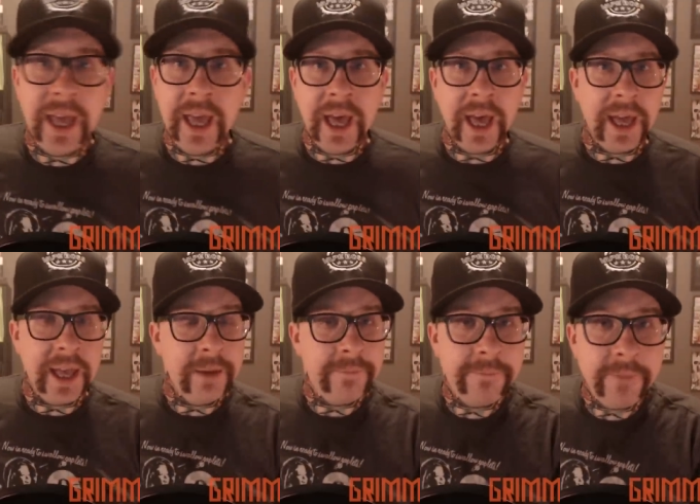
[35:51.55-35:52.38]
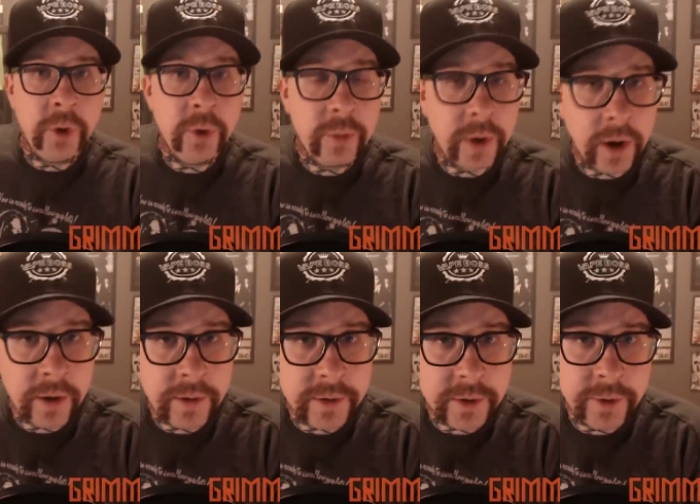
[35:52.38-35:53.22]
Uh, if you
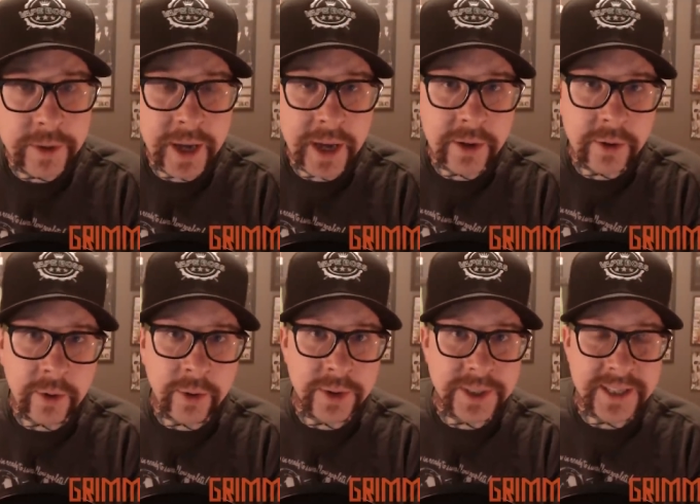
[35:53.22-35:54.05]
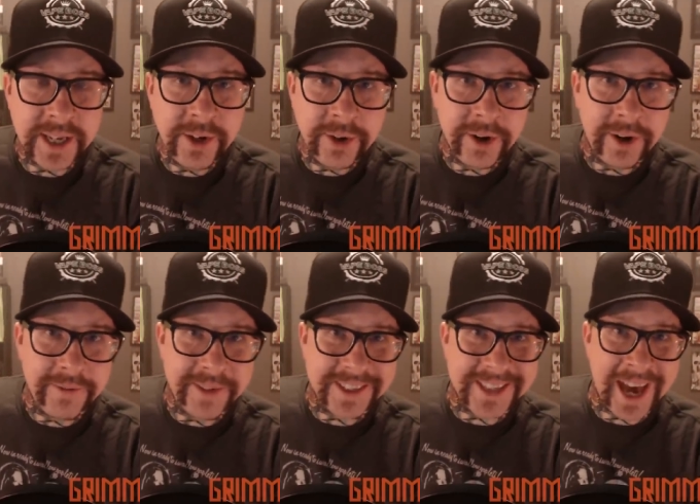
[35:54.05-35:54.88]
are the creator or sender of
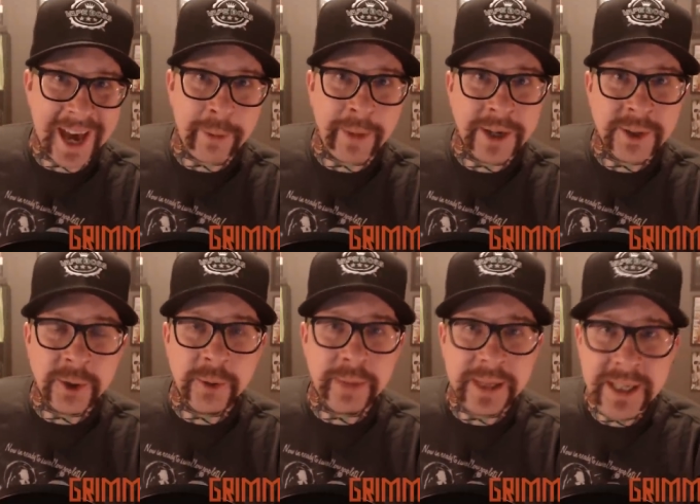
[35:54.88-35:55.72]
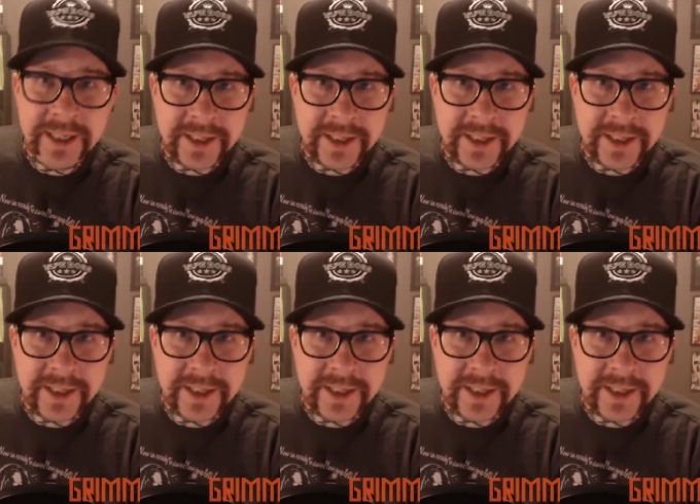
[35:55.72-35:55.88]
this atomizer, please